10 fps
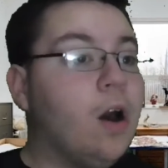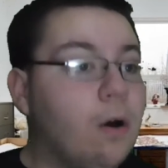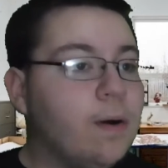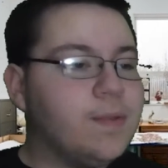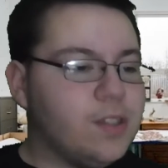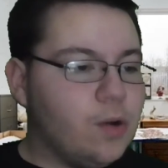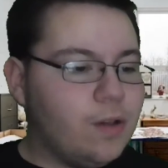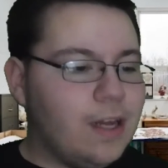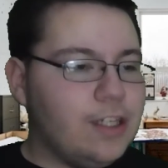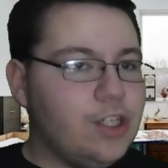Oh, I'm
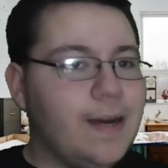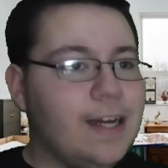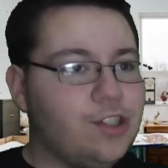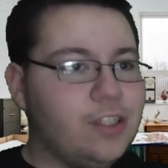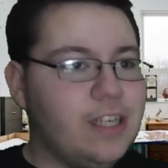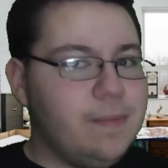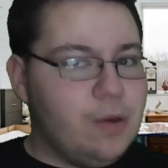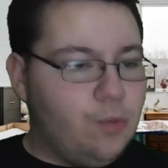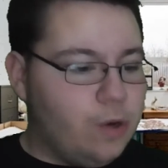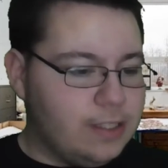so glad you asked. Just give
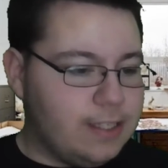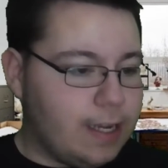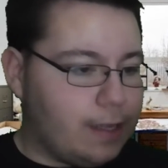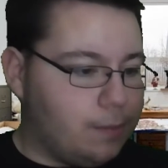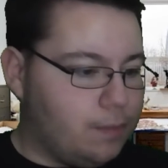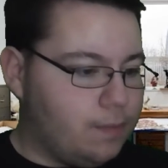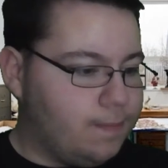me one second.